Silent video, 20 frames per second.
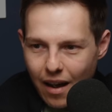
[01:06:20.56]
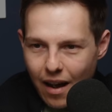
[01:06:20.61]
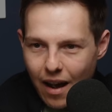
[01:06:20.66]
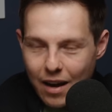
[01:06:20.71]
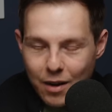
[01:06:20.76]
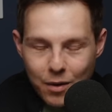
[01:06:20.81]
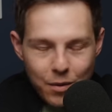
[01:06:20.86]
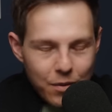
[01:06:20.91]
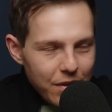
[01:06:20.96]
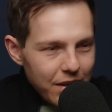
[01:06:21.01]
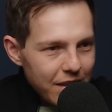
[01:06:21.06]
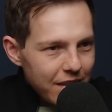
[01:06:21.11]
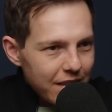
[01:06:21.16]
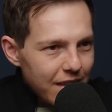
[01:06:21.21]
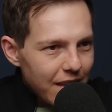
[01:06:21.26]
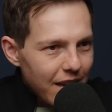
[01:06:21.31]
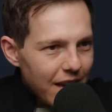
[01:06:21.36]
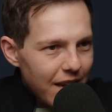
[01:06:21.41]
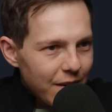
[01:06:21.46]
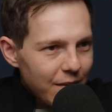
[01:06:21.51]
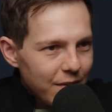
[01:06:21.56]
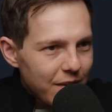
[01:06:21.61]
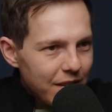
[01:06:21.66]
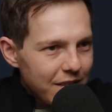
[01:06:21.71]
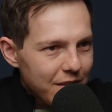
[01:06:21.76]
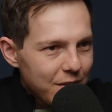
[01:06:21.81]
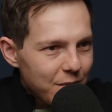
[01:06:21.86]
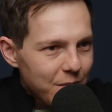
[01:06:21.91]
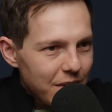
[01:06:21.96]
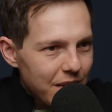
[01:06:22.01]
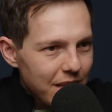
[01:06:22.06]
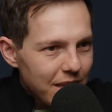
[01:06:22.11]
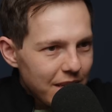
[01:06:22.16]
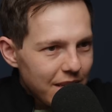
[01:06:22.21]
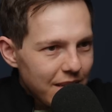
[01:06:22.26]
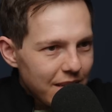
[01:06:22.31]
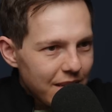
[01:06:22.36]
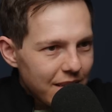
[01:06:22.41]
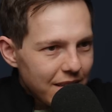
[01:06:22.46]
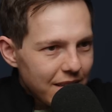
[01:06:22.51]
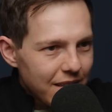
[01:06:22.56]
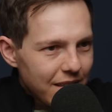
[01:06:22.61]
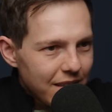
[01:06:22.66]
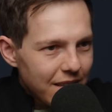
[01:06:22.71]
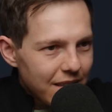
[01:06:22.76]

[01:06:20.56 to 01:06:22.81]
I don't think it. I don't think it's unique. Ta it